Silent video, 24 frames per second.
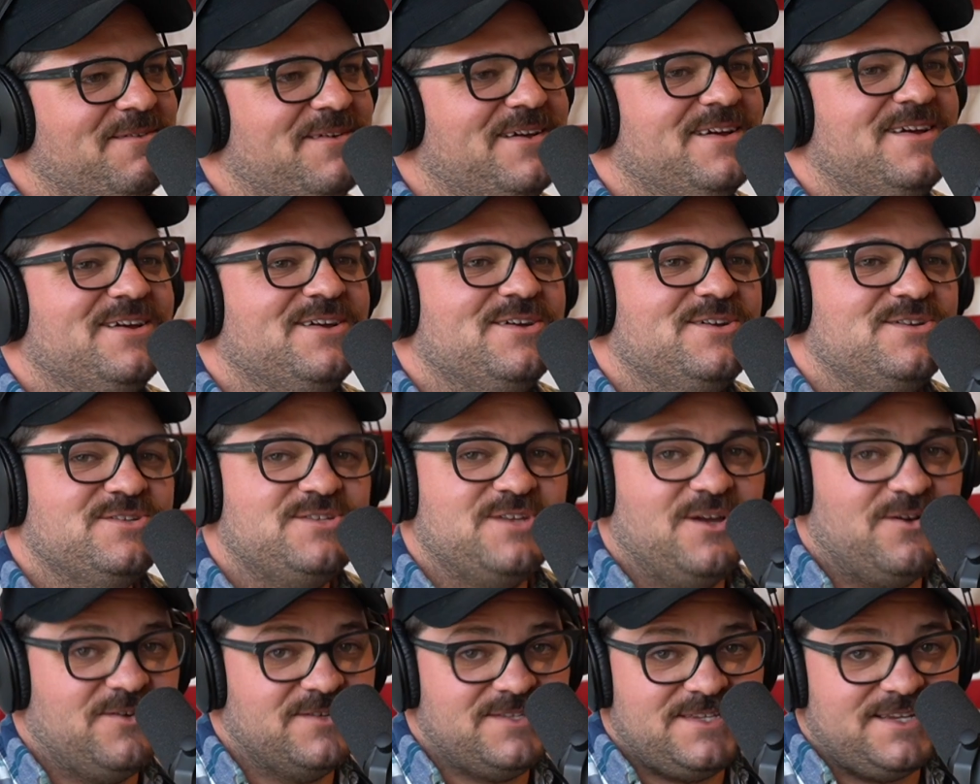Yeah.
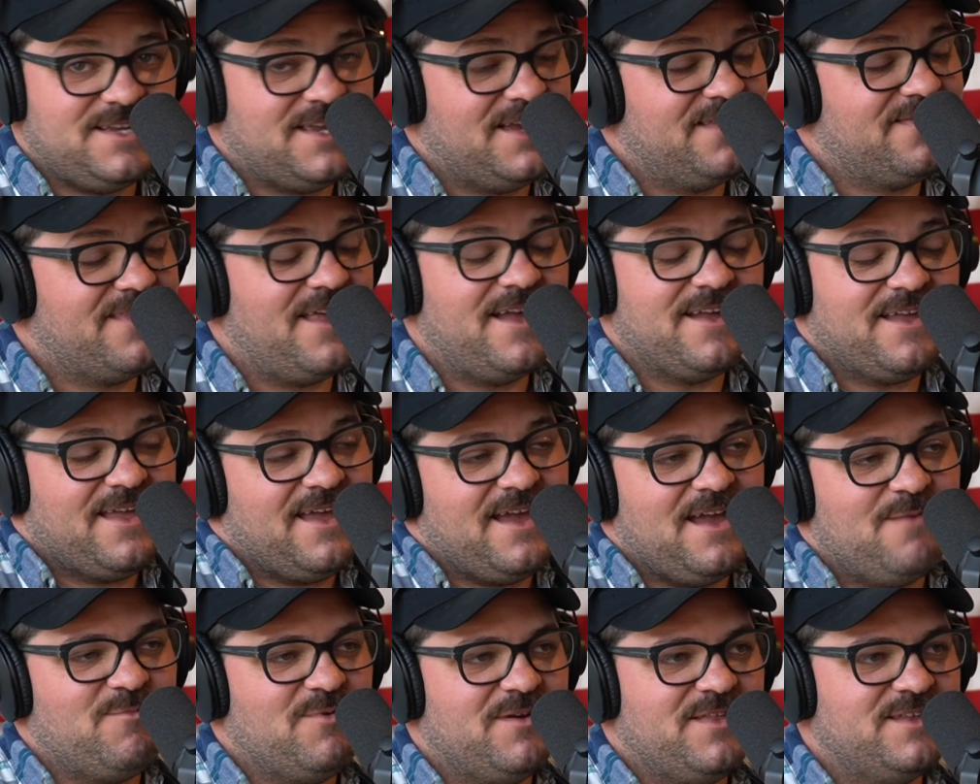So to get that
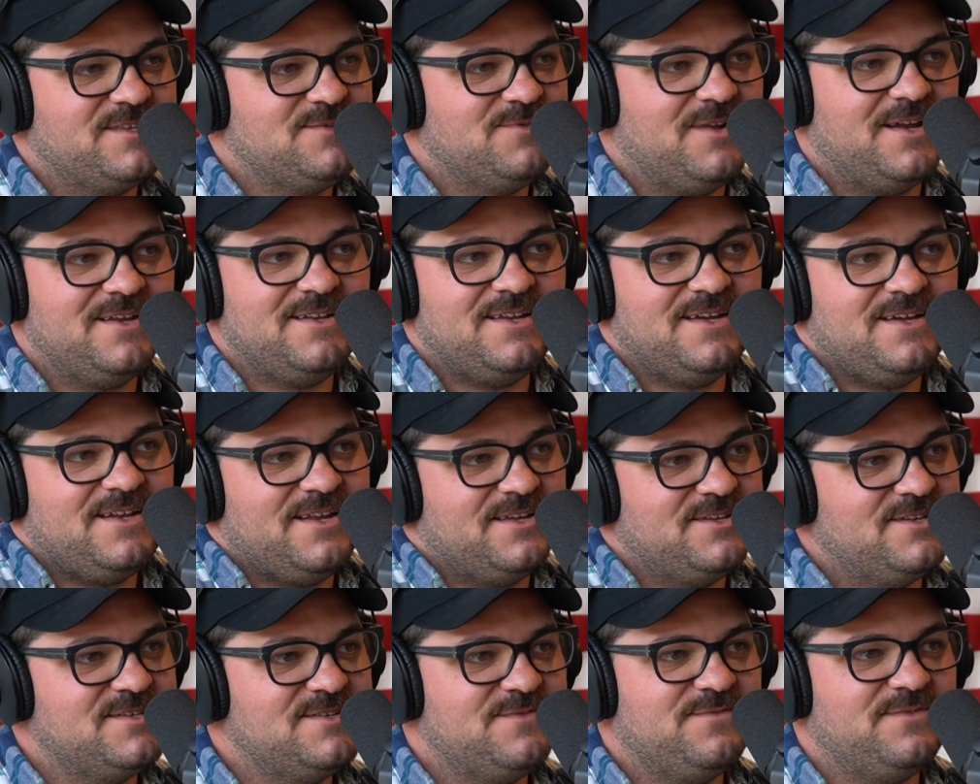camera, that's what I did. I
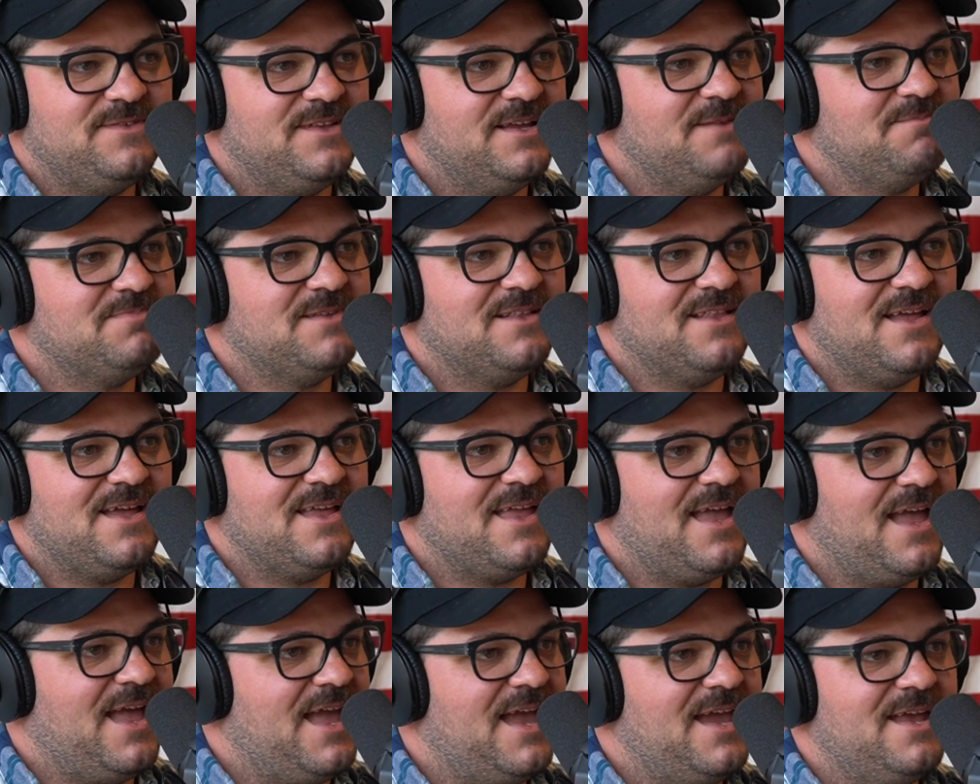just flipped like
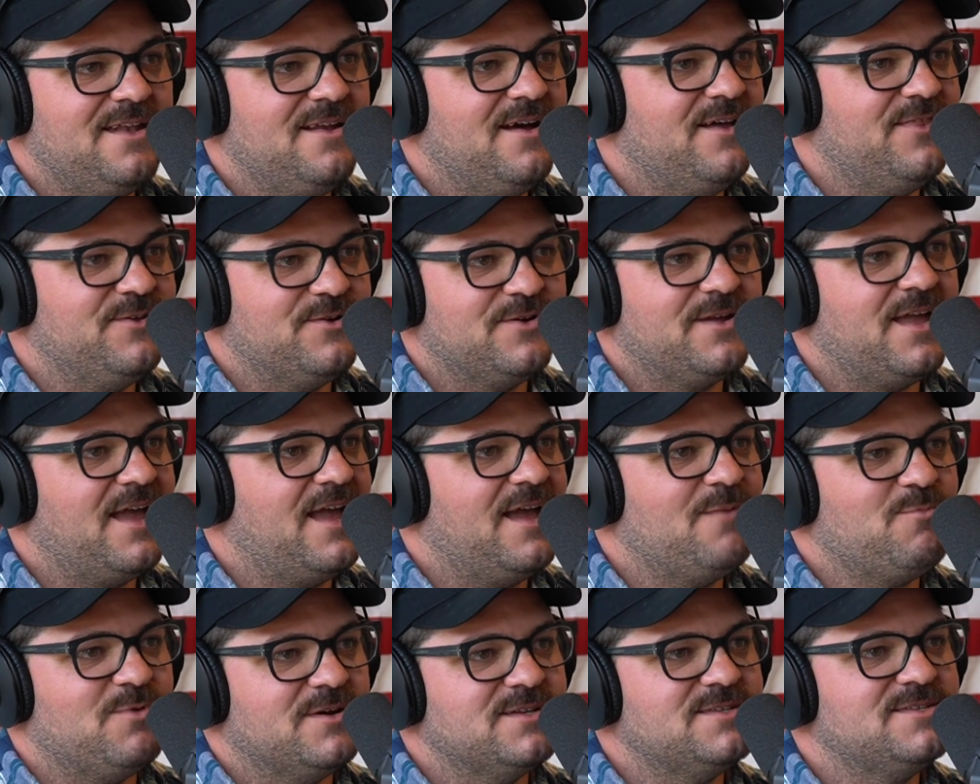8 other
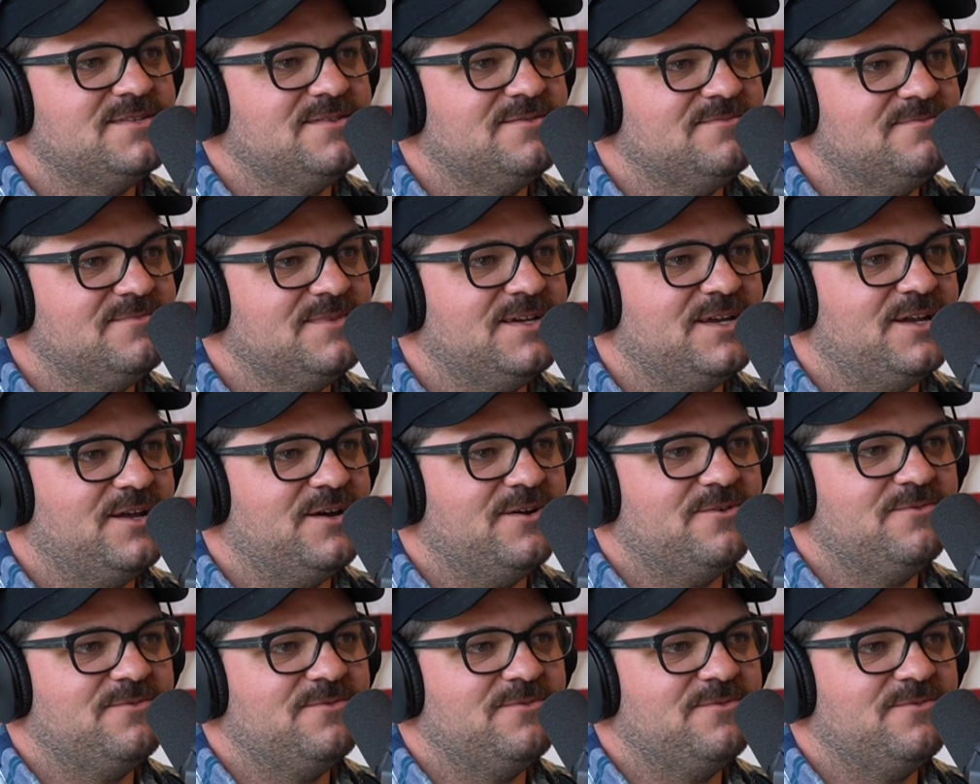cameras, you know,